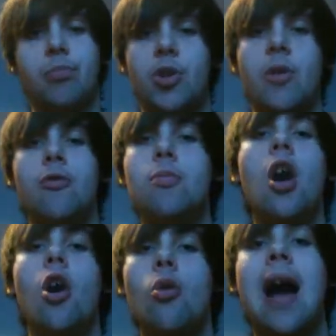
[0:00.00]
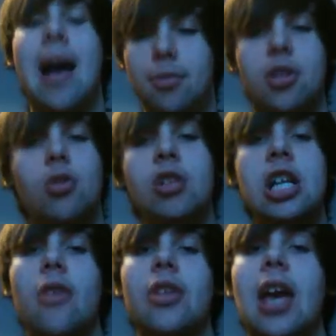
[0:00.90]
So if you blow, absolutely
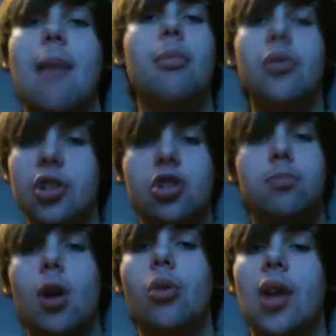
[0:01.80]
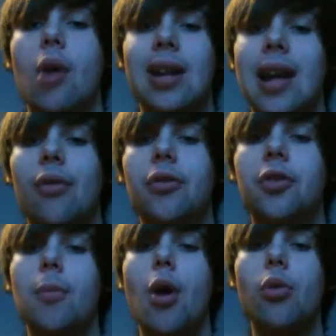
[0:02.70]
nothing happens. It just blows out clouds of
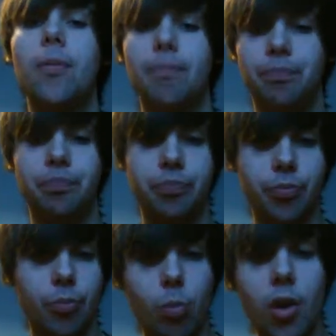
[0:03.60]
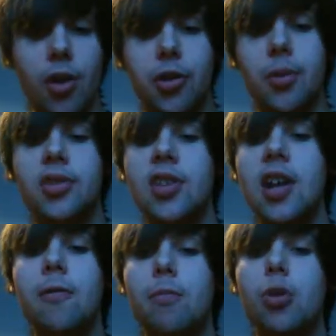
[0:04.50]
smoke. So
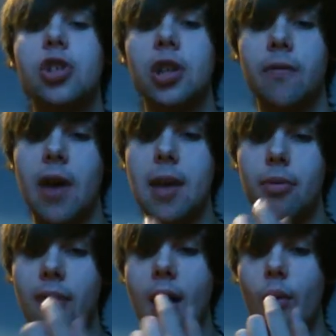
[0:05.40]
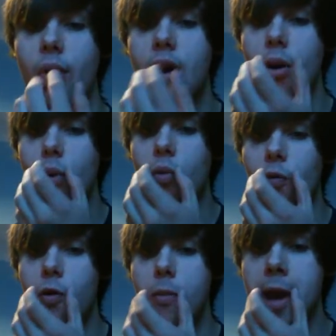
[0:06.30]
instead of pushing the vapor out
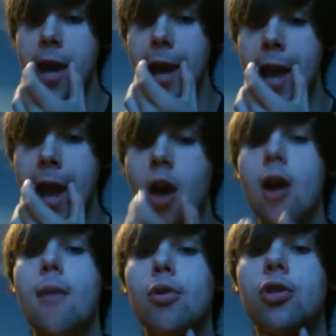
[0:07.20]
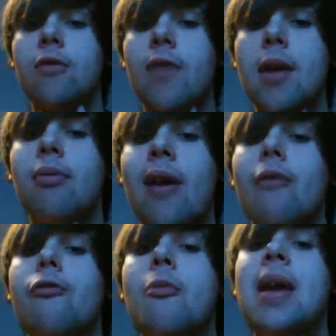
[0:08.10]
from here, push the vapor
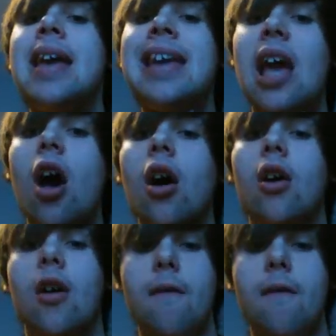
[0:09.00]
out from here.